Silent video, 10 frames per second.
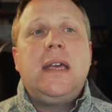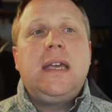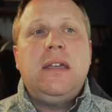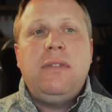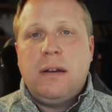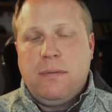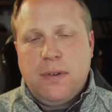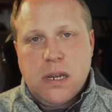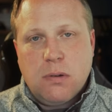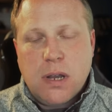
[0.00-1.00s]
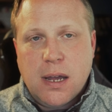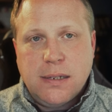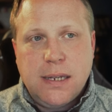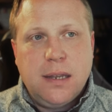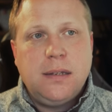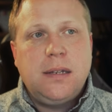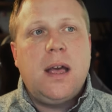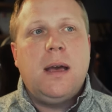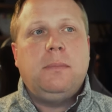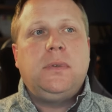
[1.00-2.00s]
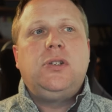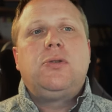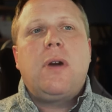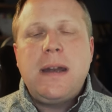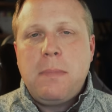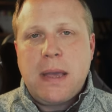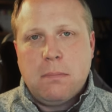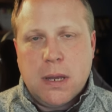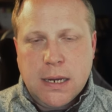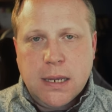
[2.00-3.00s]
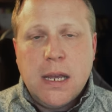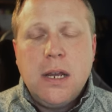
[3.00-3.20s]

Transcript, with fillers: in their video content um, to try to make money,